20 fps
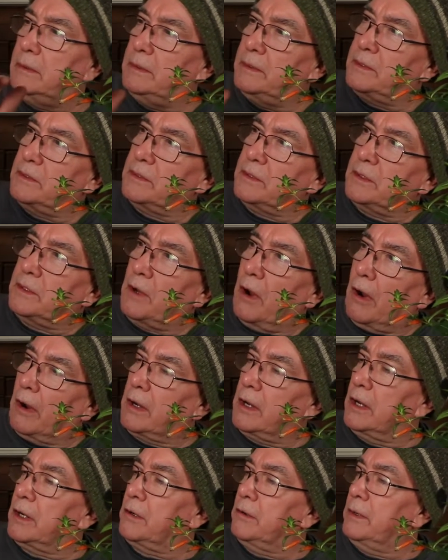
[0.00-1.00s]
This is a
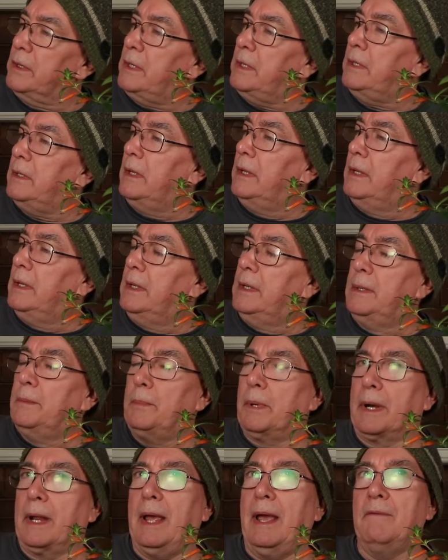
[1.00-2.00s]
darker green,
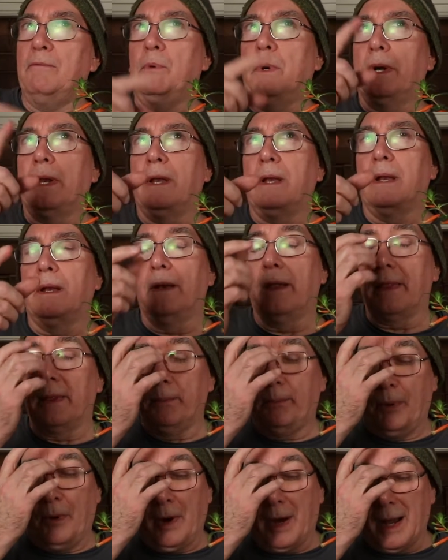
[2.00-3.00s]
but I have one in another
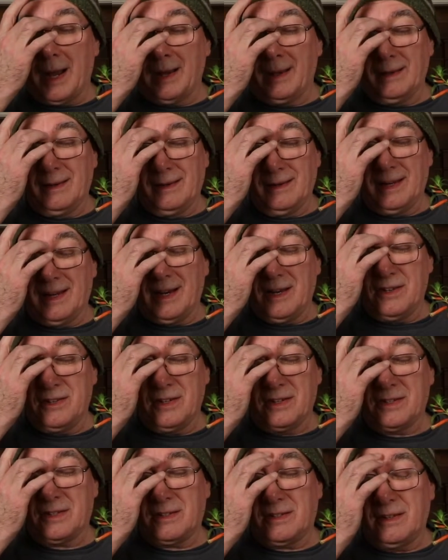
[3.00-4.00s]
pot, and I
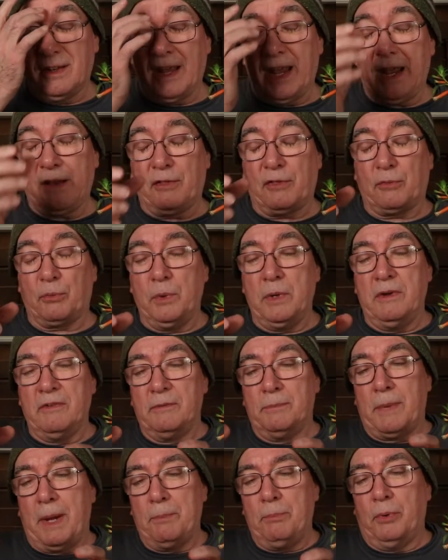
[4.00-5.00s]
had 3 of
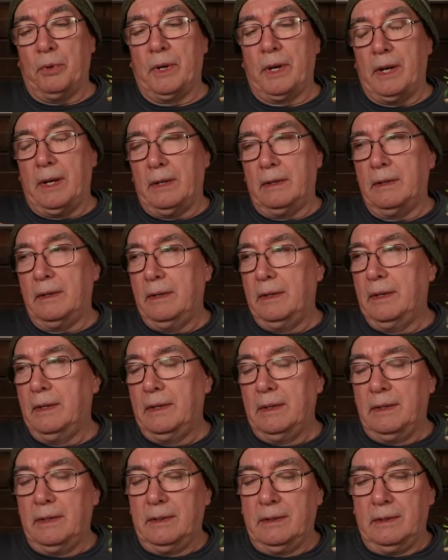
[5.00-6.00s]
them I put in
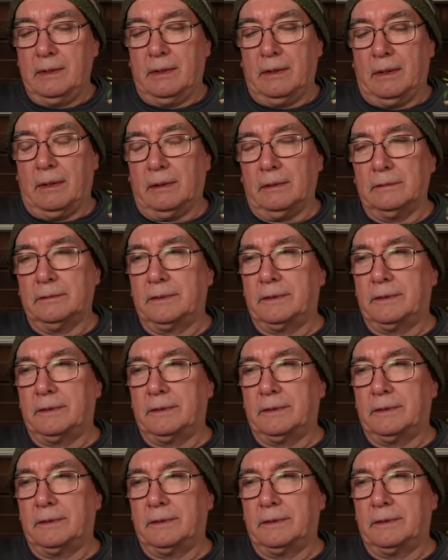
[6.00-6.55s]
all